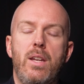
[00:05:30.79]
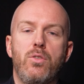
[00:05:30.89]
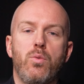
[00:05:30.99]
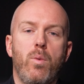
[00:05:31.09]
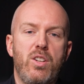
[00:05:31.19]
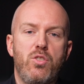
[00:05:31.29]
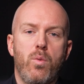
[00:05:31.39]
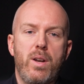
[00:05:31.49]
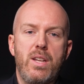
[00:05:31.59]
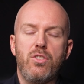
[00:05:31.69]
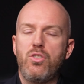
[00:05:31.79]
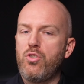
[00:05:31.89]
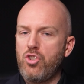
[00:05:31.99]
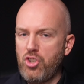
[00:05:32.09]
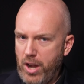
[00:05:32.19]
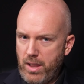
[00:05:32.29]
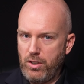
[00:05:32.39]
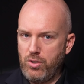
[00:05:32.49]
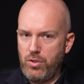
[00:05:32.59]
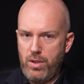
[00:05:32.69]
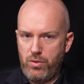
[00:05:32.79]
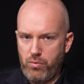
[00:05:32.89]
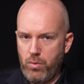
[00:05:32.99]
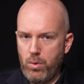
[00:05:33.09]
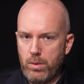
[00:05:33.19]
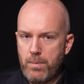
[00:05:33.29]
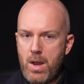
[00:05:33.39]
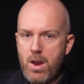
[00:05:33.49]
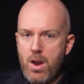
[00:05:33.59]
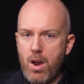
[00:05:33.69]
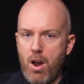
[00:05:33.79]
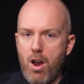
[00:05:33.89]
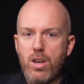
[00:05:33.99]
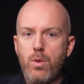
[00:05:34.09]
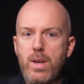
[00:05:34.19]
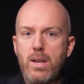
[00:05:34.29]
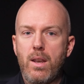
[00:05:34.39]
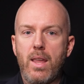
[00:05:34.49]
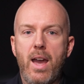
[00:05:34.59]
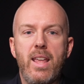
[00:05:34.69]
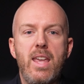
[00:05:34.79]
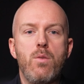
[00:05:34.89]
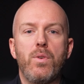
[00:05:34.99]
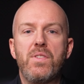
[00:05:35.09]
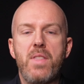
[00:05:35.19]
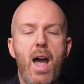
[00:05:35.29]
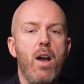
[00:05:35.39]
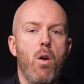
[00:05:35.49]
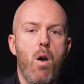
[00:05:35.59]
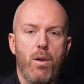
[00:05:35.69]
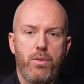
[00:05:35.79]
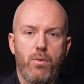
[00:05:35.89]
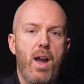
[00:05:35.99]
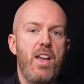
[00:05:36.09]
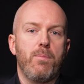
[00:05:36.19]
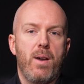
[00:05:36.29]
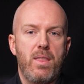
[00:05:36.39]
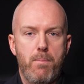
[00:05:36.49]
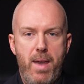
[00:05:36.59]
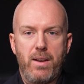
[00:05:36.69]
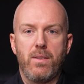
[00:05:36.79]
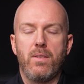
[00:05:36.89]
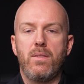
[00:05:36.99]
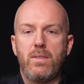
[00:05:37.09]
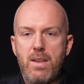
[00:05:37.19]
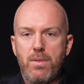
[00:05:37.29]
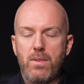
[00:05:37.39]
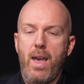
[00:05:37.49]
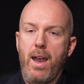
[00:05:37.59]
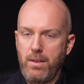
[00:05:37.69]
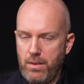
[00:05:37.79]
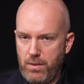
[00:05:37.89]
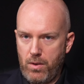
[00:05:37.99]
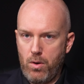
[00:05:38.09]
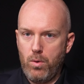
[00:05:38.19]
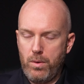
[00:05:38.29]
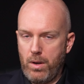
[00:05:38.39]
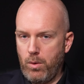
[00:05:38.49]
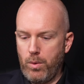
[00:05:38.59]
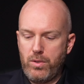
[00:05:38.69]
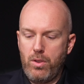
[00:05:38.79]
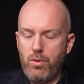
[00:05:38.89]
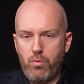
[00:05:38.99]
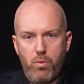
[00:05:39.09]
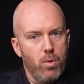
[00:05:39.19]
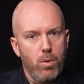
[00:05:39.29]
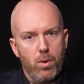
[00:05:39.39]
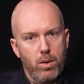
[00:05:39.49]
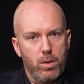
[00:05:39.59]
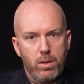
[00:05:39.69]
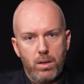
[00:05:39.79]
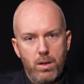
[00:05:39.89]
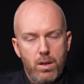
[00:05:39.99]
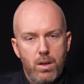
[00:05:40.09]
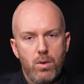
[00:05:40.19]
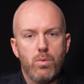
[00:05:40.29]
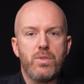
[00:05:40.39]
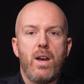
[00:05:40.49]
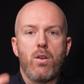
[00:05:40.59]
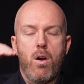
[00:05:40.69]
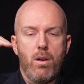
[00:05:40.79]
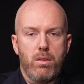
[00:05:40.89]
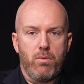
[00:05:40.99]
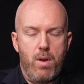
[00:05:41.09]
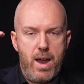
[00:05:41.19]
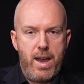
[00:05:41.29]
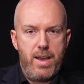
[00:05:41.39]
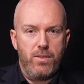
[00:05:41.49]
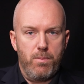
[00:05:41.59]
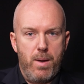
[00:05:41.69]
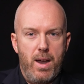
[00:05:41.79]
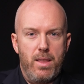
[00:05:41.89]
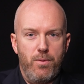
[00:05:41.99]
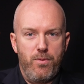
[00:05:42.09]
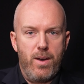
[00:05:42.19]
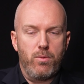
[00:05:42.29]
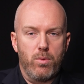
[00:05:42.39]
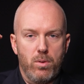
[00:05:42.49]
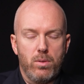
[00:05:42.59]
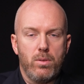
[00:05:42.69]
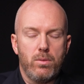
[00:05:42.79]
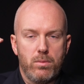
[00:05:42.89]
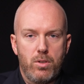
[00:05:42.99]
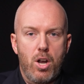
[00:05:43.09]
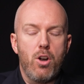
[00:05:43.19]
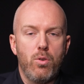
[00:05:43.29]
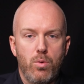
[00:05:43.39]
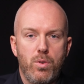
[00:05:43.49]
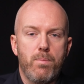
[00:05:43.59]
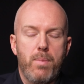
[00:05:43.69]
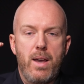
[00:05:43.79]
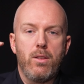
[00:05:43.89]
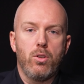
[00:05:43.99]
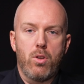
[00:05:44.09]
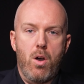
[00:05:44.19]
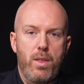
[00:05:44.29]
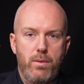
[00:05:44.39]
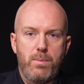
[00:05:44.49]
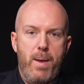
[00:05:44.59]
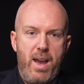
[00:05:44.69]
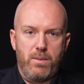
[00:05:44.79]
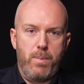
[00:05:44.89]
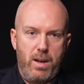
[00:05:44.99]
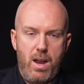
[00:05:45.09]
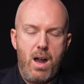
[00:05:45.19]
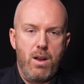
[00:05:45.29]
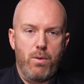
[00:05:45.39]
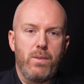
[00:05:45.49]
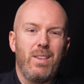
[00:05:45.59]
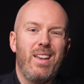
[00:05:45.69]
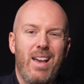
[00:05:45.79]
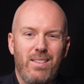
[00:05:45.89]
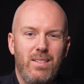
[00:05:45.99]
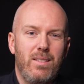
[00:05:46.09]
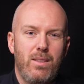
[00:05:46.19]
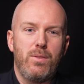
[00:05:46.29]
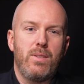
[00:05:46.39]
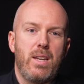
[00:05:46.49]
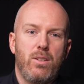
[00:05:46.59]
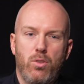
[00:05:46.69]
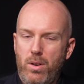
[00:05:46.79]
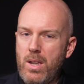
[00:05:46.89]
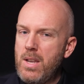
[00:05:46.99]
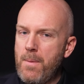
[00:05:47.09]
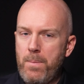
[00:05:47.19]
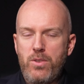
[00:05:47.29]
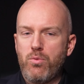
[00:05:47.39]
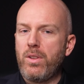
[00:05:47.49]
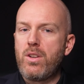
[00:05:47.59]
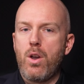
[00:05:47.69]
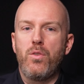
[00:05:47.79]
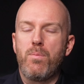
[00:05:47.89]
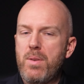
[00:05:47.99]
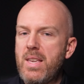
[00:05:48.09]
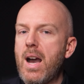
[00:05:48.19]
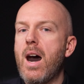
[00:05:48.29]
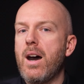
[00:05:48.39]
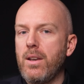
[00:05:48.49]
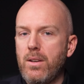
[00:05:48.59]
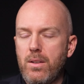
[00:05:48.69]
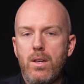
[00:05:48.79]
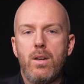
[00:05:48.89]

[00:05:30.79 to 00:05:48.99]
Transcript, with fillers: in twenty twenty to challenge this rule, arguing that it was not authorized by the Magnuson-Stevens Act. So in other words, the rule was not authorized by the federal code, by the law that was passed by Congress. In essence, they're saying, look, this really goes beyond